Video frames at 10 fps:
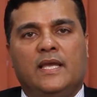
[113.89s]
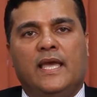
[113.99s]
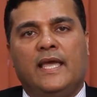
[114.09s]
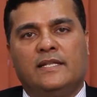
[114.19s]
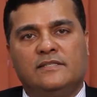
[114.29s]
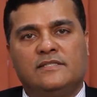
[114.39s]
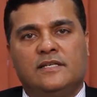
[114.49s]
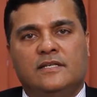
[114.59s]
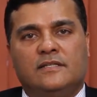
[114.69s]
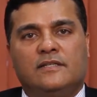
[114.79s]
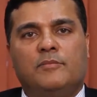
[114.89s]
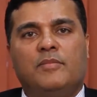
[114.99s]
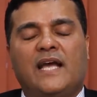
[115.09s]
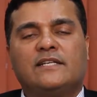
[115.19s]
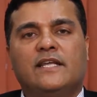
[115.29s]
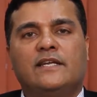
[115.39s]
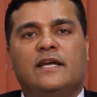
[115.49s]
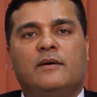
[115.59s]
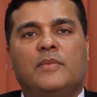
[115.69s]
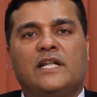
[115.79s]
Hence, the
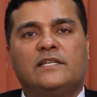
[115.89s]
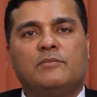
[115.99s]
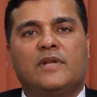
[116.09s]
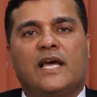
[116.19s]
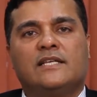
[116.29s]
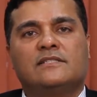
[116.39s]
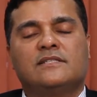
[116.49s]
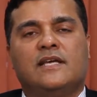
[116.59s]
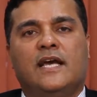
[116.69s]
bacteria multiplies